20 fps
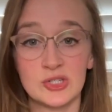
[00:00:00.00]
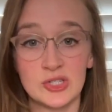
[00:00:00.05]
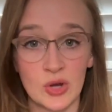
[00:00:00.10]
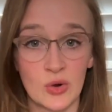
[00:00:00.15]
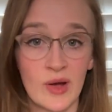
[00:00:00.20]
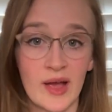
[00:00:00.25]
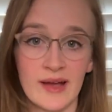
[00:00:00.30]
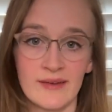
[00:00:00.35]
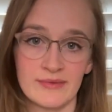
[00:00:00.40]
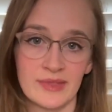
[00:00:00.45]
and
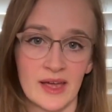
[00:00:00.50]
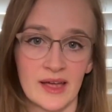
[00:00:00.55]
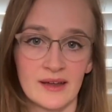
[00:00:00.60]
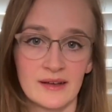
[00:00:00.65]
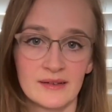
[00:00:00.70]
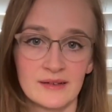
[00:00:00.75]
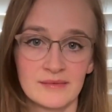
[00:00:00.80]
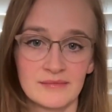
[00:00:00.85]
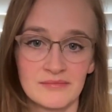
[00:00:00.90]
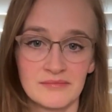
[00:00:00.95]
don't have
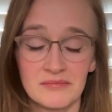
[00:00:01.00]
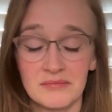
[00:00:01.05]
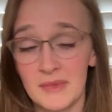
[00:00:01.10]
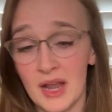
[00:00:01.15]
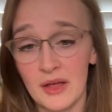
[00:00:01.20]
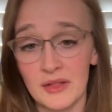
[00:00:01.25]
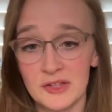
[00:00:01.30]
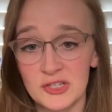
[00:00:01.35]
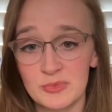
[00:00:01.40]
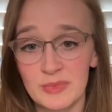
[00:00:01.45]
that
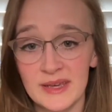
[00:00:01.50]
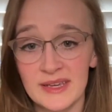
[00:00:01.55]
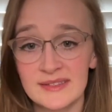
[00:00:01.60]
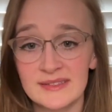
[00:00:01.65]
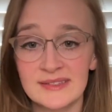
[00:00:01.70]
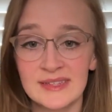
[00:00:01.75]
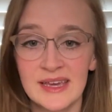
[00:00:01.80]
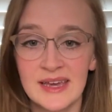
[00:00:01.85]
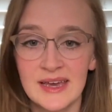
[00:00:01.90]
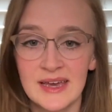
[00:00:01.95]
knowledge
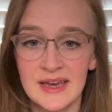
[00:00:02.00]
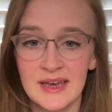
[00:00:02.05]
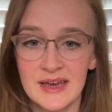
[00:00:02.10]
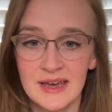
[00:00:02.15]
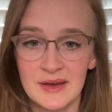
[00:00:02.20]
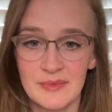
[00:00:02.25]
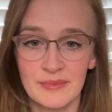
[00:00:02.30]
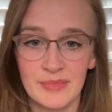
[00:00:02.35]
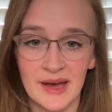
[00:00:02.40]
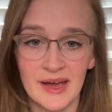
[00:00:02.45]
base.
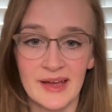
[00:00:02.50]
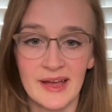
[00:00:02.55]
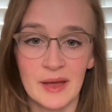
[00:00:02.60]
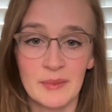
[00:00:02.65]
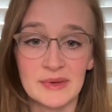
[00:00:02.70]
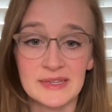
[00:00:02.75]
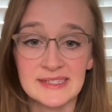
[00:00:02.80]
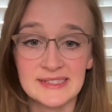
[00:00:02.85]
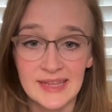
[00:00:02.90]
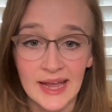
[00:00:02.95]
But
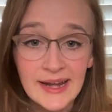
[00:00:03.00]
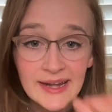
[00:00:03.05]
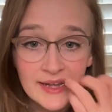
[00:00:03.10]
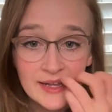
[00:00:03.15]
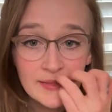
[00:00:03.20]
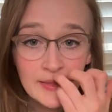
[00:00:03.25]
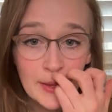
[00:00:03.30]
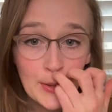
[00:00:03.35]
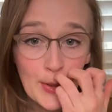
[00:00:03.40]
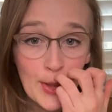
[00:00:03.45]
I'm
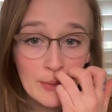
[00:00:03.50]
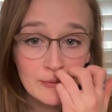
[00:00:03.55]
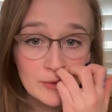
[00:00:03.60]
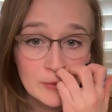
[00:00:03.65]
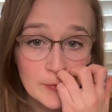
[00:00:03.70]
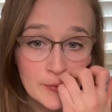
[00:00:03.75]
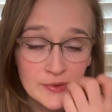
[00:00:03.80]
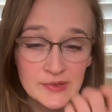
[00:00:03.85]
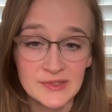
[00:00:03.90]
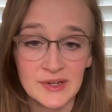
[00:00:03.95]
excited that you have
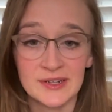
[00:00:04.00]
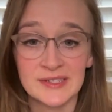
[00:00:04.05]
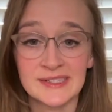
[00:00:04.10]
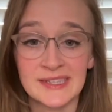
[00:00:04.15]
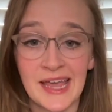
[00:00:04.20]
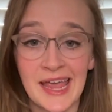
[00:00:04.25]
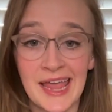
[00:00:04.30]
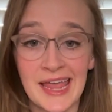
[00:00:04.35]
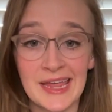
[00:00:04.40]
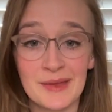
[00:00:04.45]
your first
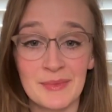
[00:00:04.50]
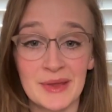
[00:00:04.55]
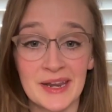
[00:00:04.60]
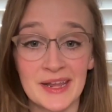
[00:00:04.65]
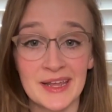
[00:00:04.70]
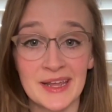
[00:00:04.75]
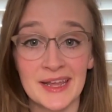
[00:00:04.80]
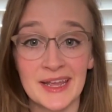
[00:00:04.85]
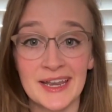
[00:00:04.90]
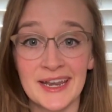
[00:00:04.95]
RCIA
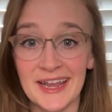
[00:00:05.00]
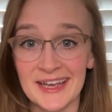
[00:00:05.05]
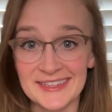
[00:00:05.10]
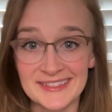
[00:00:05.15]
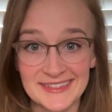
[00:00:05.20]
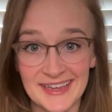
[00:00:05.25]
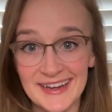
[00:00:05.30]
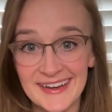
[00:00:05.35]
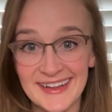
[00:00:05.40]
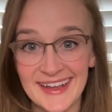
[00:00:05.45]
meeting
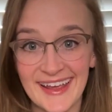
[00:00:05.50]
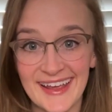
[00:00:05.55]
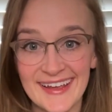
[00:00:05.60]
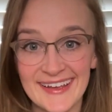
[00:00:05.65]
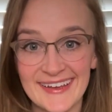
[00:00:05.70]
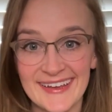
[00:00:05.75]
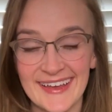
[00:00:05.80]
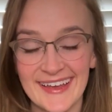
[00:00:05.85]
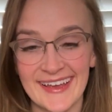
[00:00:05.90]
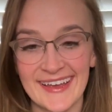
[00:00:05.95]
next
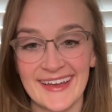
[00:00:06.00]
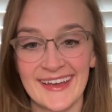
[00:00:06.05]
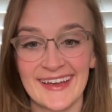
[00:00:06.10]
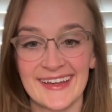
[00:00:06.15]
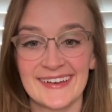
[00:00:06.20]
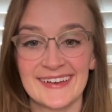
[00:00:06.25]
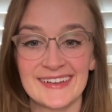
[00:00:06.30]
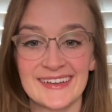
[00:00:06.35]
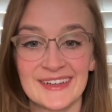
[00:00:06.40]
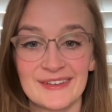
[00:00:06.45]
Sunday,
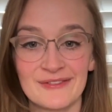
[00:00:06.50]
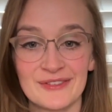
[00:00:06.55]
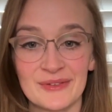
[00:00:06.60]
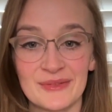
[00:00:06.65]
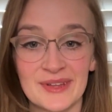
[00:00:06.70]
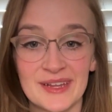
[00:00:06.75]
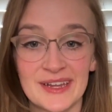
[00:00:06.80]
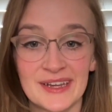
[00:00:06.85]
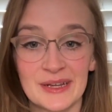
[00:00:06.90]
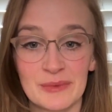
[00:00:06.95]
and if
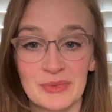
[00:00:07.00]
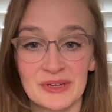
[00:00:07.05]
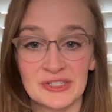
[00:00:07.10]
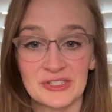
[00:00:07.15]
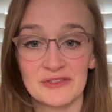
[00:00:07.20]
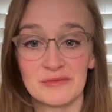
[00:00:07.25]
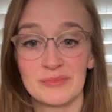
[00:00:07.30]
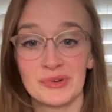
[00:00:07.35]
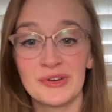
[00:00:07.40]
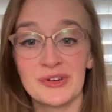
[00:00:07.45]
you need a
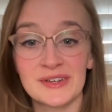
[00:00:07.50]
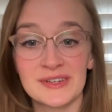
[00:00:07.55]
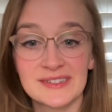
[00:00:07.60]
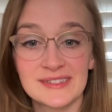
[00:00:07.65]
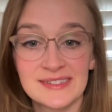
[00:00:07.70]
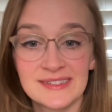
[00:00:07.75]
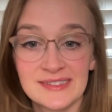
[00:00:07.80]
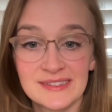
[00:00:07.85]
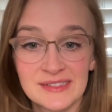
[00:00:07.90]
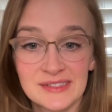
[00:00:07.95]
bunch of
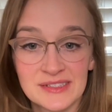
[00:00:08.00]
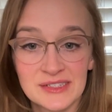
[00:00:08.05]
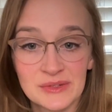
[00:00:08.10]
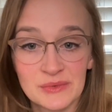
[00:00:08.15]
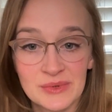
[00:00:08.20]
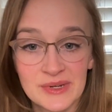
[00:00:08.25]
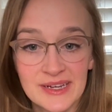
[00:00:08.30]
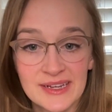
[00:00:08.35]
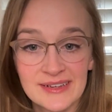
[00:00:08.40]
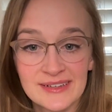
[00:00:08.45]
books to
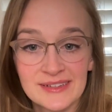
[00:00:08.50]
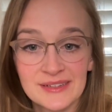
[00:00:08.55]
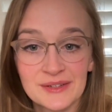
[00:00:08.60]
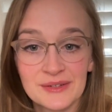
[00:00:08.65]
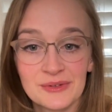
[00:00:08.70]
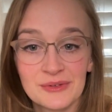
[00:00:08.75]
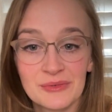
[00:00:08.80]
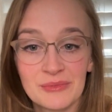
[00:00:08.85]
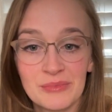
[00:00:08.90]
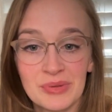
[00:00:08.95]
read
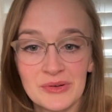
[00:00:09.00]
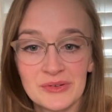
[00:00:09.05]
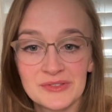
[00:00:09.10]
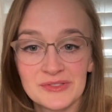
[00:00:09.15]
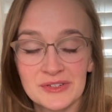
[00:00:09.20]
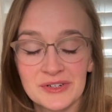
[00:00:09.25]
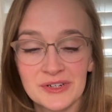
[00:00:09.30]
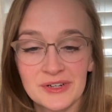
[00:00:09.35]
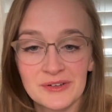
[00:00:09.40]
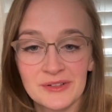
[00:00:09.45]
to
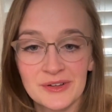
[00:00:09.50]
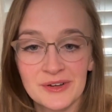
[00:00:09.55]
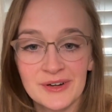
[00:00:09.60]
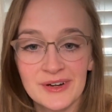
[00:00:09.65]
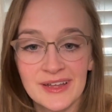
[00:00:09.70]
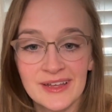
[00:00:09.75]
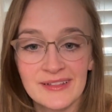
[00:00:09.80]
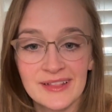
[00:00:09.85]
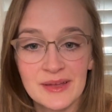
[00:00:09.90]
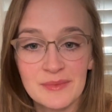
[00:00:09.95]
bolster your
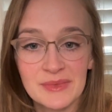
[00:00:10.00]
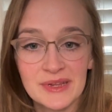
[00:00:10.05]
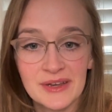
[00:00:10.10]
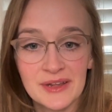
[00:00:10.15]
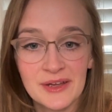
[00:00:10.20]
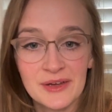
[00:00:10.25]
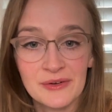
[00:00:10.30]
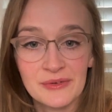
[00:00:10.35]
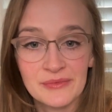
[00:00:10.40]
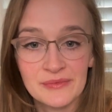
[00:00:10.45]
learning, let me
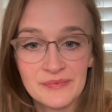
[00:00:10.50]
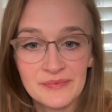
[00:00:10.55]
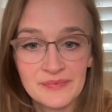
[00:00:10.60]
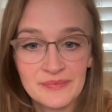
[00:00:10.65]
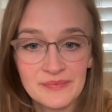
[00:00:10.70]
know.